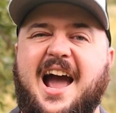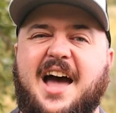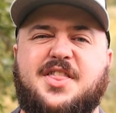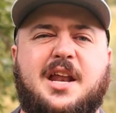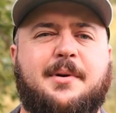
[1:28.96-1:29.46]

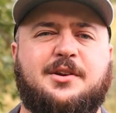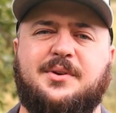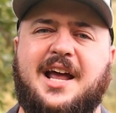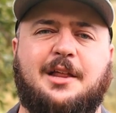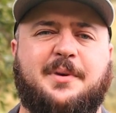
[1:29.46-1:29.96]
I thought about
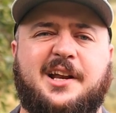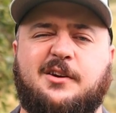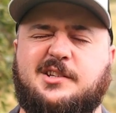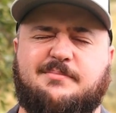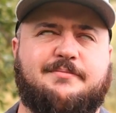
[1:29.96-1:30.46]
doing
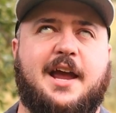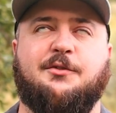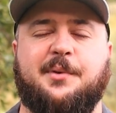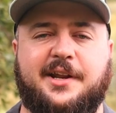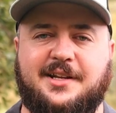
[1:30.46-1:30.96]
jalapenos.
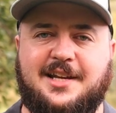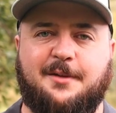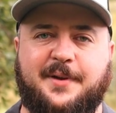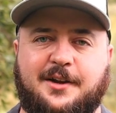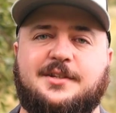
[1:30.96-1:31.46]
Everybody does
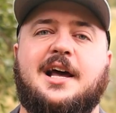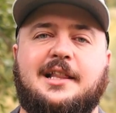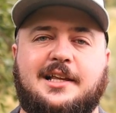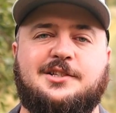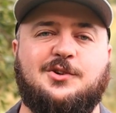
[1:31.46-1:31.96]
jalapenos.
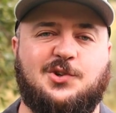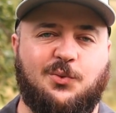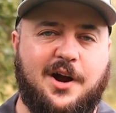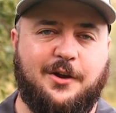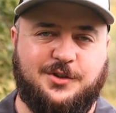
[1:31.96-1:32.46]
Let's do
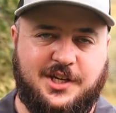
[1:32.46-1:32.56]
serrano